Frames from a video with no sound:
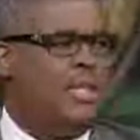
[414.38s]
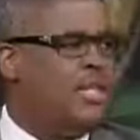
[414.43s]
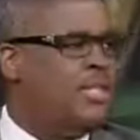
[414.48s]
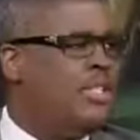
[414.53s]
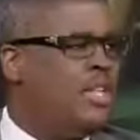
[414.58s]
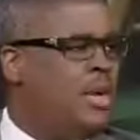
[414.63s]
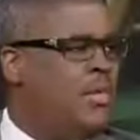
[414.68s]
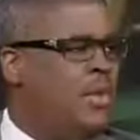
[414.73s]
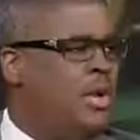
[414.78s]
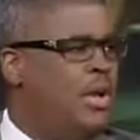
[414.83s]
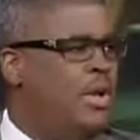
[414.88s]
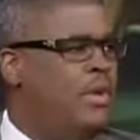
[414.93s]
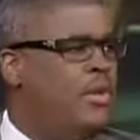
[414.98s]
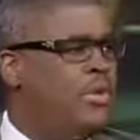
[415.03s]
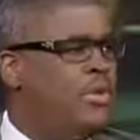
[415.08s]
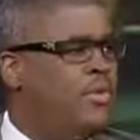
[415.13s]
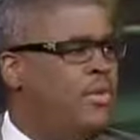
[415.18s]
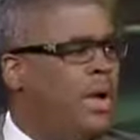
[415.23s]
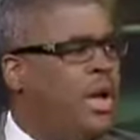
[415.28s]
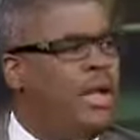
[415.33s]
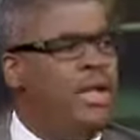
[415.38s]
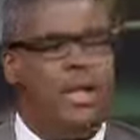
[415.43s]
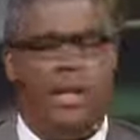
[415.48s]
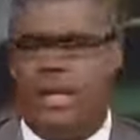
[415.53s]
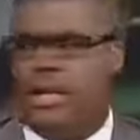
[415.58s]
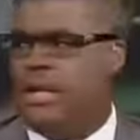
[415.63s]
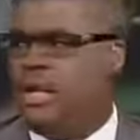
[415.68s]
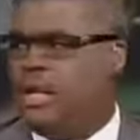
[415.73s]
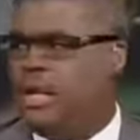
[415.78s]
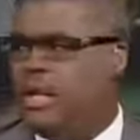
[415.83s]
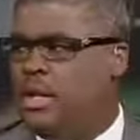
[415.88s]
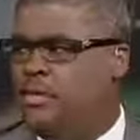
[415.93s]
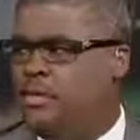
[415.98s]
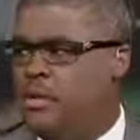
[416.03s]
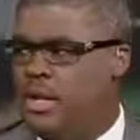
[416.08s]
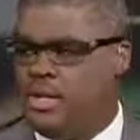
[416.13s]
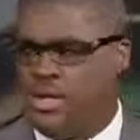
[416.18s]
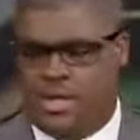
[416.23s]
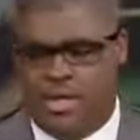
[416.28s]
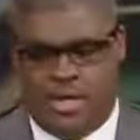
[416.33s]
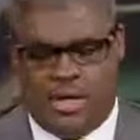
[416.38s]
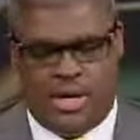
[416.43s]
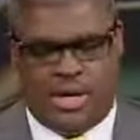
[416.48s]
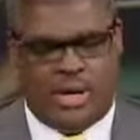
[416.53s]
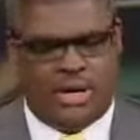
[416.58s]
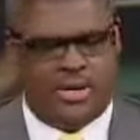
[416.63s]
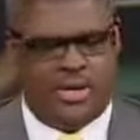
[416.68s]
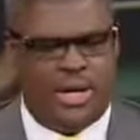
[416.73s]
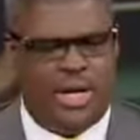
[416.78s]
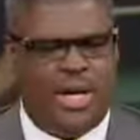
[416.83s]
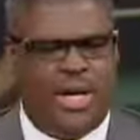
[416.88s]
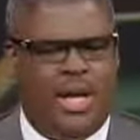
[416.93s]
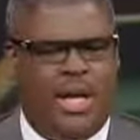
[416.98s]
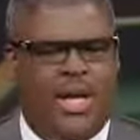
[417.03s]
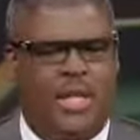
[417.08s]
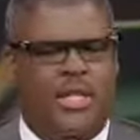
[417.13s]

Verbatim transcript: to someone who's fought in, in, in, recent years. Right.